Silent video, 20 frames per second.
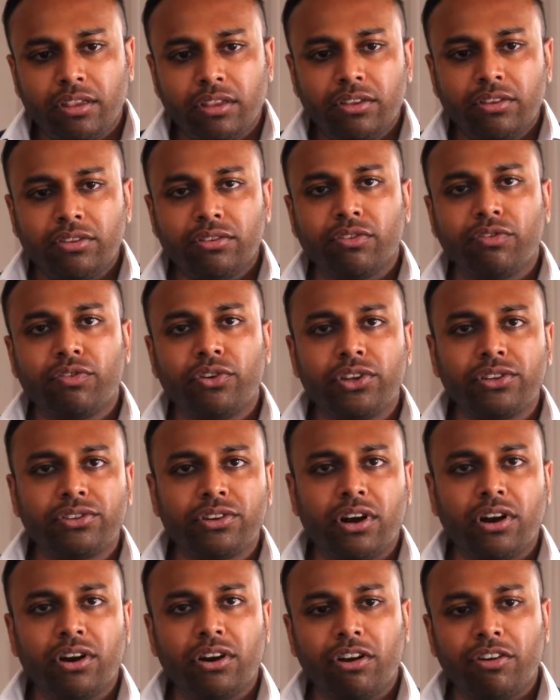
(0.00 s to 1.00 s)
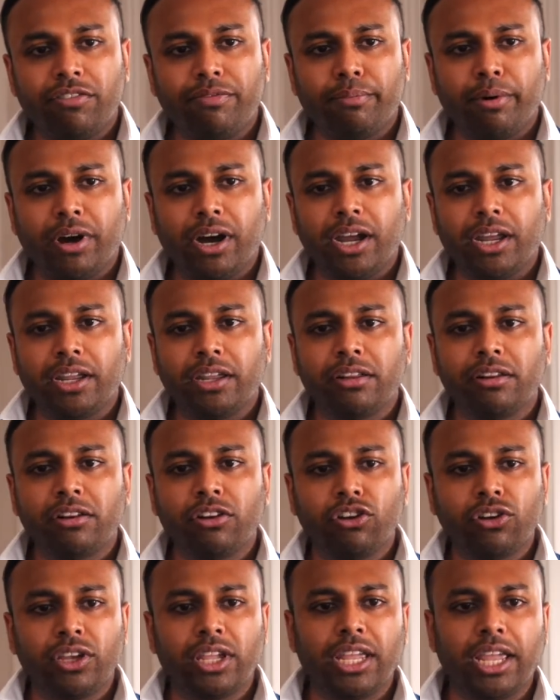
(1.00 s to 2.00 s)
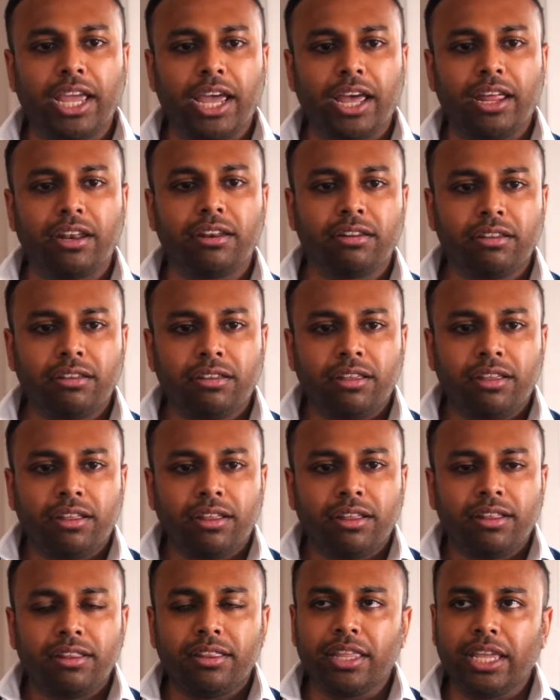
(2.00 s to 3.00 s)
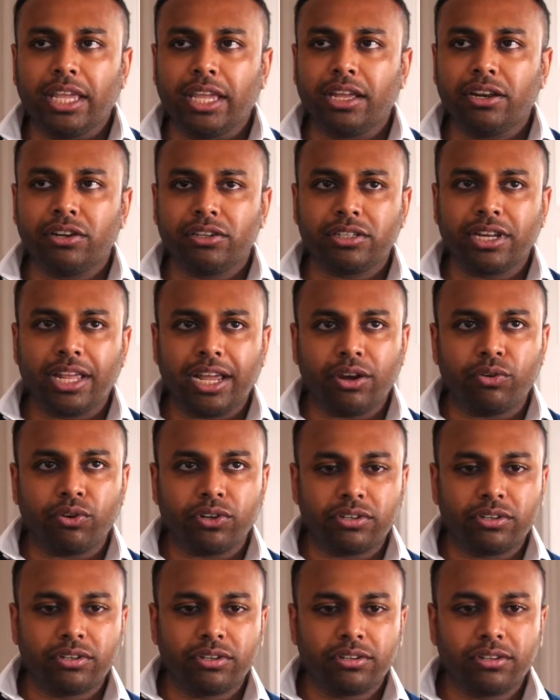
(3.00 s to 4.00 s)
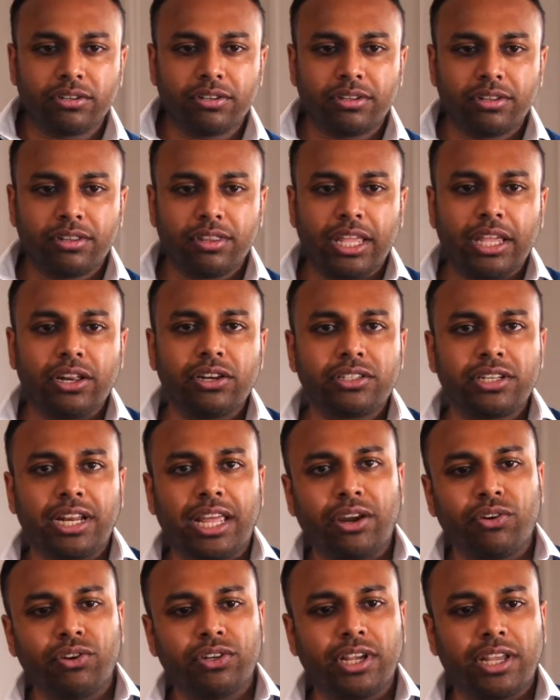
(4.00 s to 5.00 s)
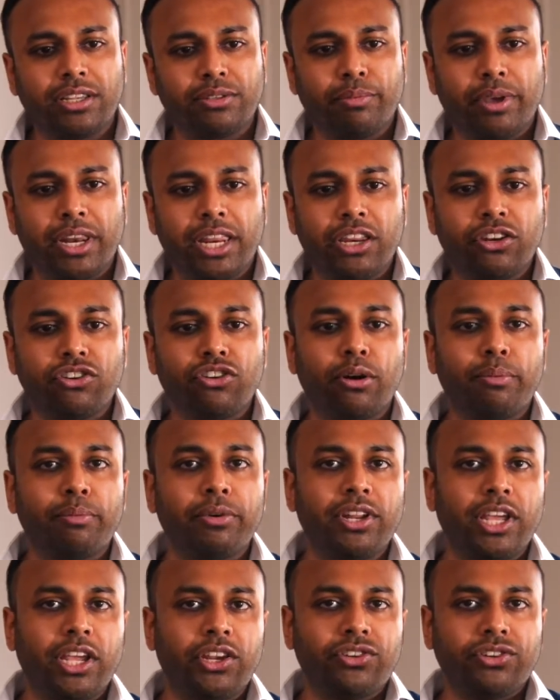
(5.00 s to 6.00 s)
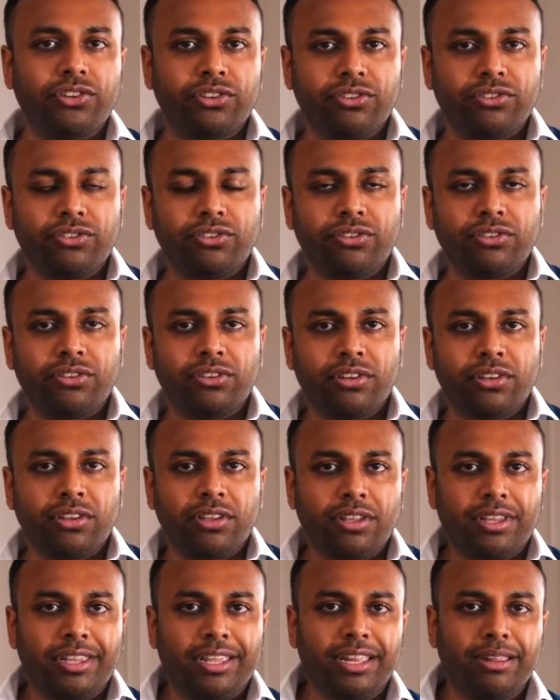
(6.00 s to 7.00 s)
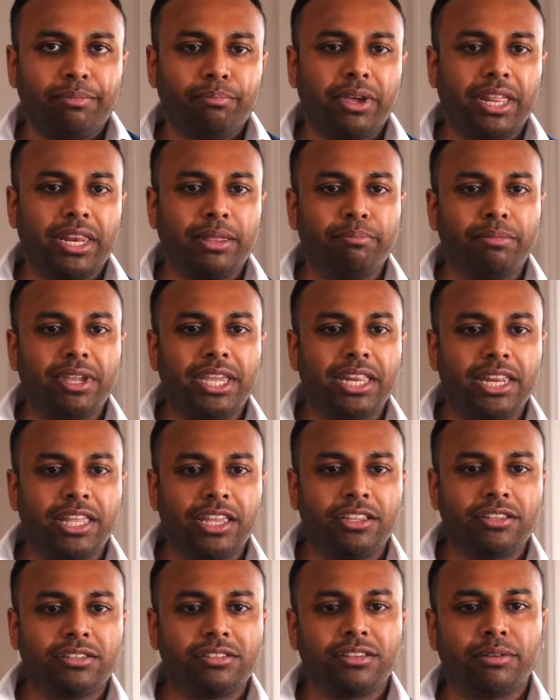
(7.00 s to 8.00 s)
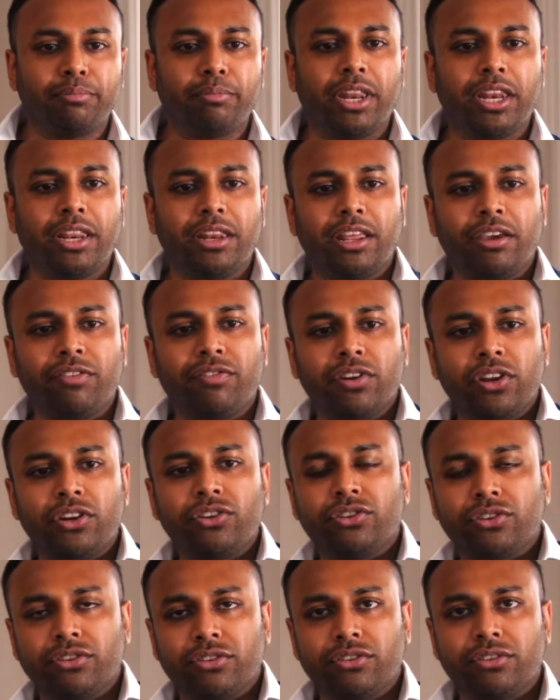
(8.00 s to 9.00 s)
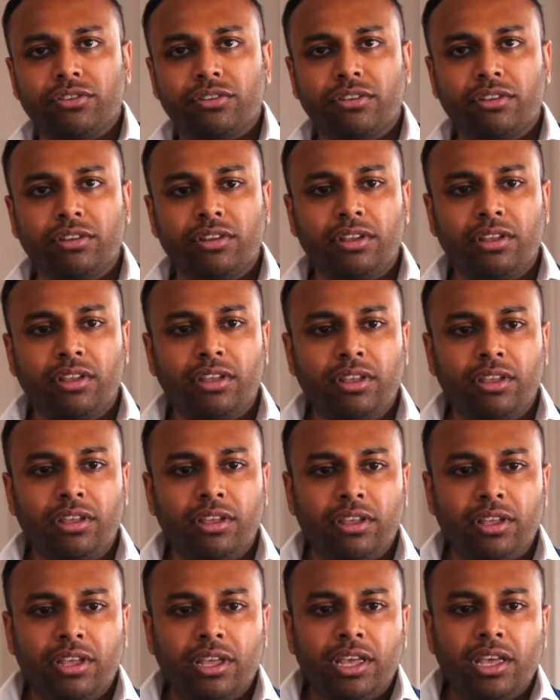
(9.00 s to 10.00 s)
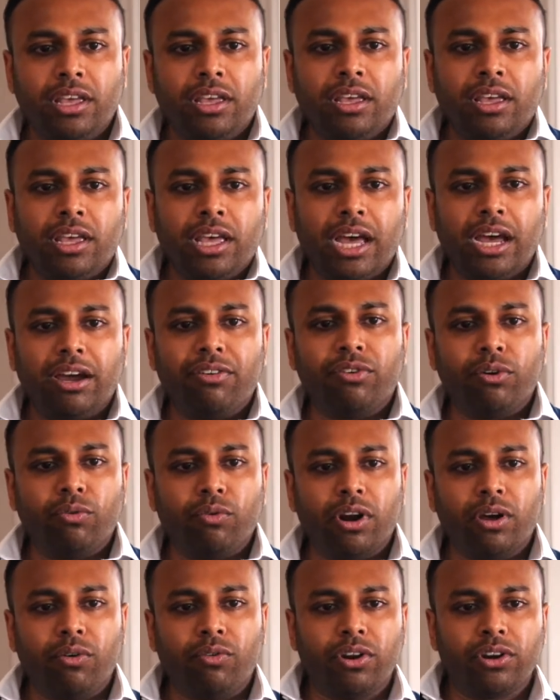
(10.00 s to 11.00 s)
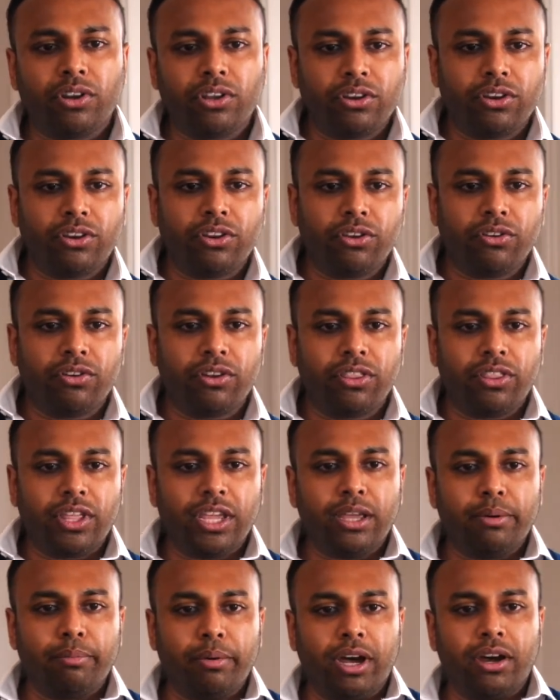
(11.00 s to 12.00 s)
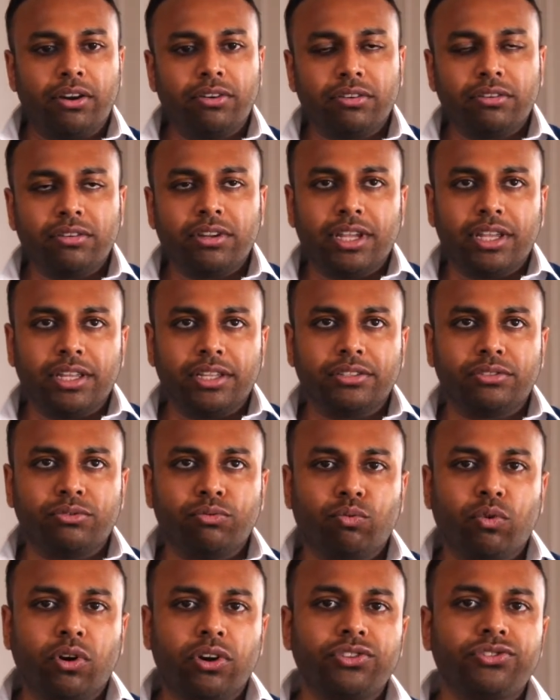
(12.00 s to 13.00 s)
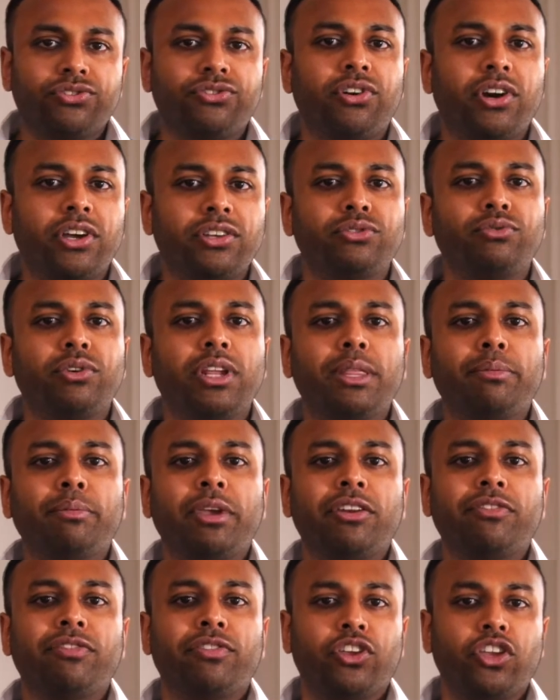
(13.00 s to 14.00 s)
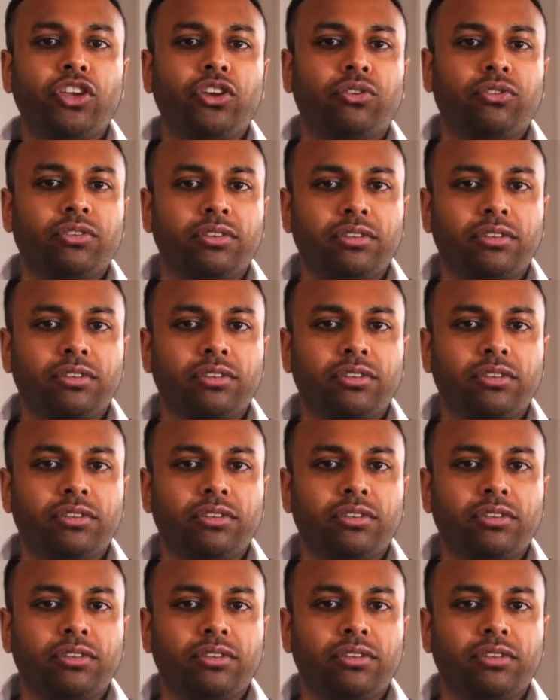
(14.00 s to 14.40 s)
So if we start off by looking at the English language. The English language has many interpretations, many meanings, and many definitions. However, what I want you to do and think about is, what does trust really mean for you?